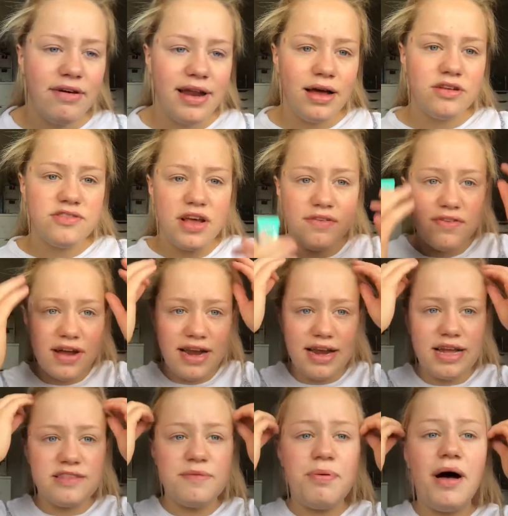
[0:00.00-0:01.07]
run out, so I really
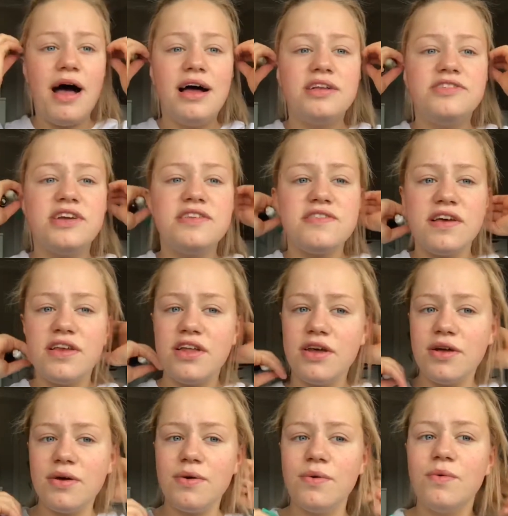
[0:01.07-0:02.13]
need to purchase a
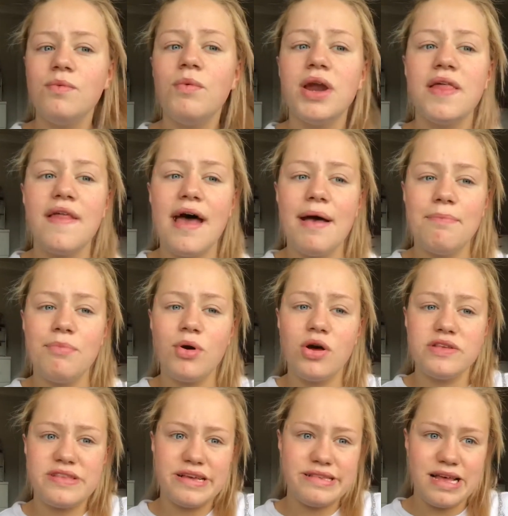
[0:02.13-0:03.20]
new one of them
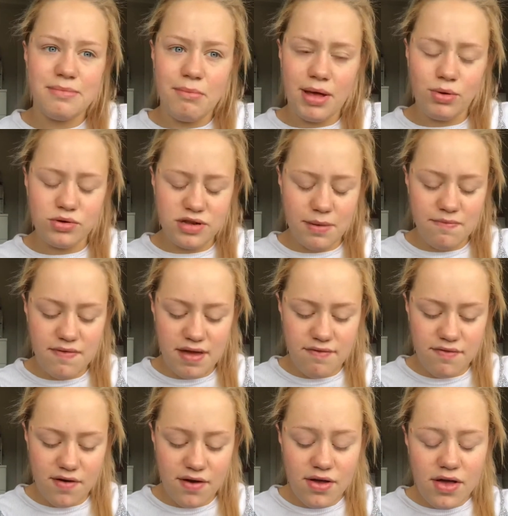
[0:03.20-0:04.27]
because that's like my all-time
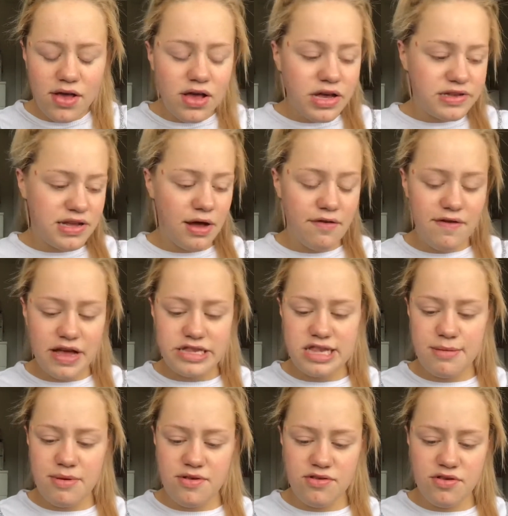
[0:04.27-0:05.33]
favourite. So I'll
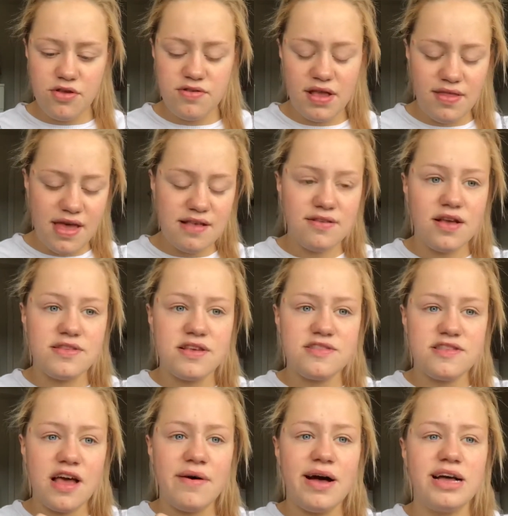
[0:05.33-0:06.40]
firstly be just using this because it's
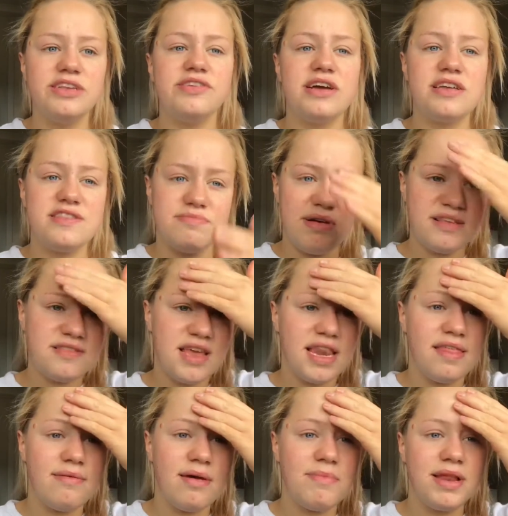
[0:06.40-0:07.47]
so hydrated. My skin
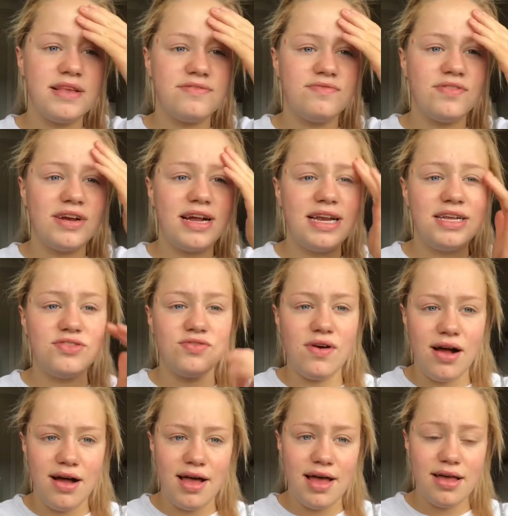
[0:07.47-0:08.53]
at the moment is really
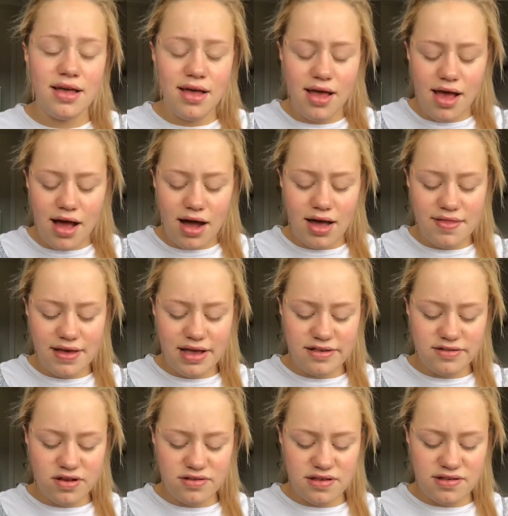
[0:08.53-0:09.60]
dry. I think
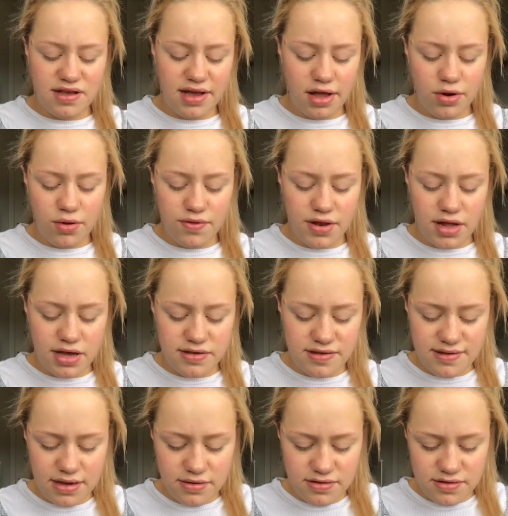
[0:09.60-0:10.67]
it's because it's like not the
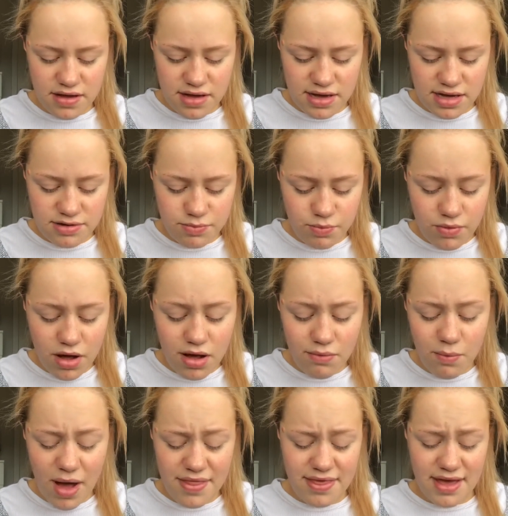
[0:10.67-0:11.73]
nicest outside. Our
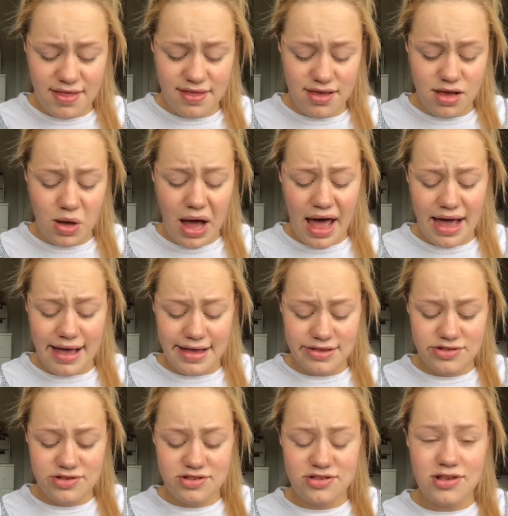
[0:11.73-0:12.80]
weather in the UK
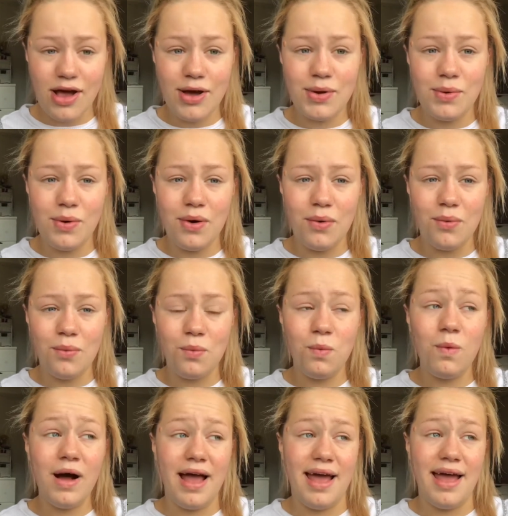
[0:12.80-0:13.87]
is so
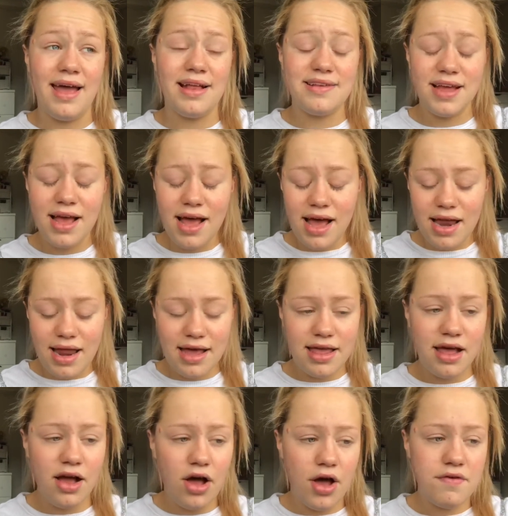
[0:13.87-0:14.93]
weird. Like it
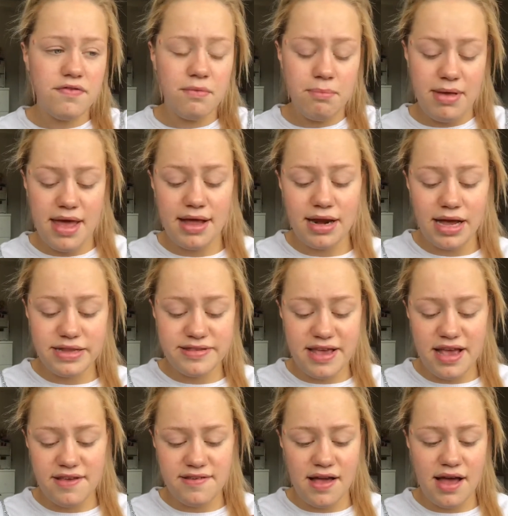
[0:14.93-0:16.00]
can go from being like
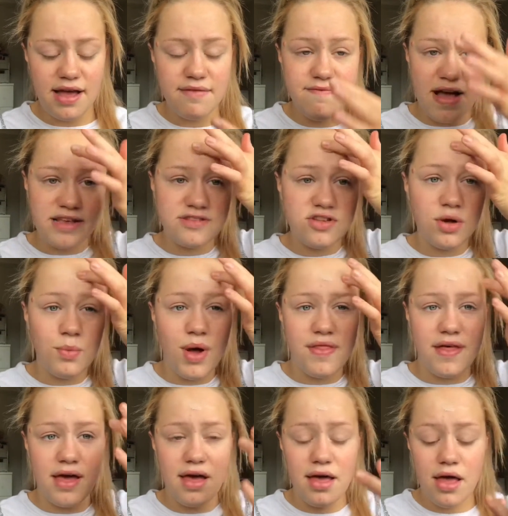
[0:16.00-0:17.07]
t-shirt and vest top
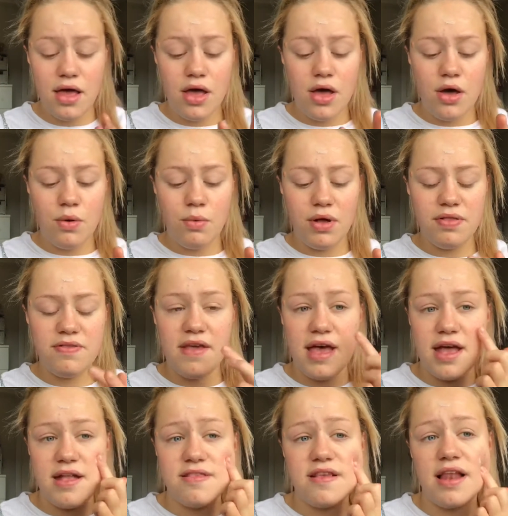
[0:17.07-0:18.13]
weather one
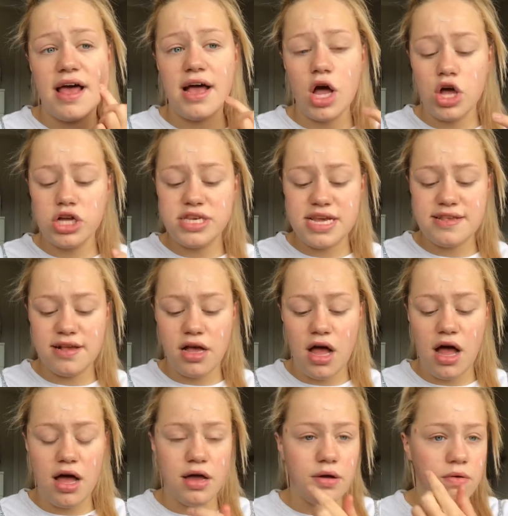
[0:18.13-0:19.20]
day to like hoodies and
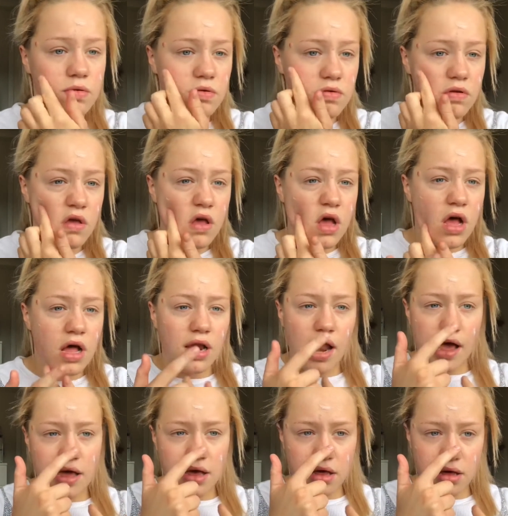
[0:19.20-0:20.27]
coats.
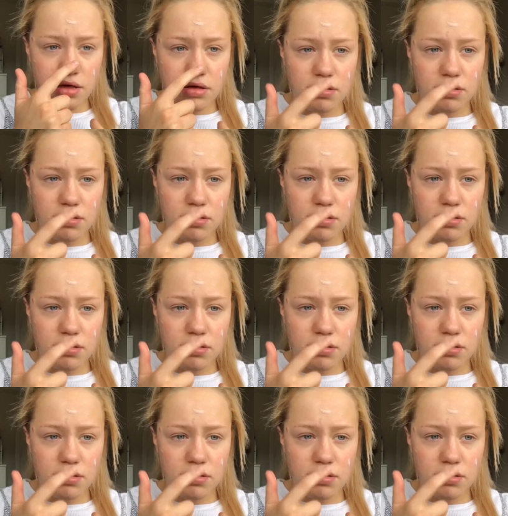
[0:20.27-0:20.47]
Like,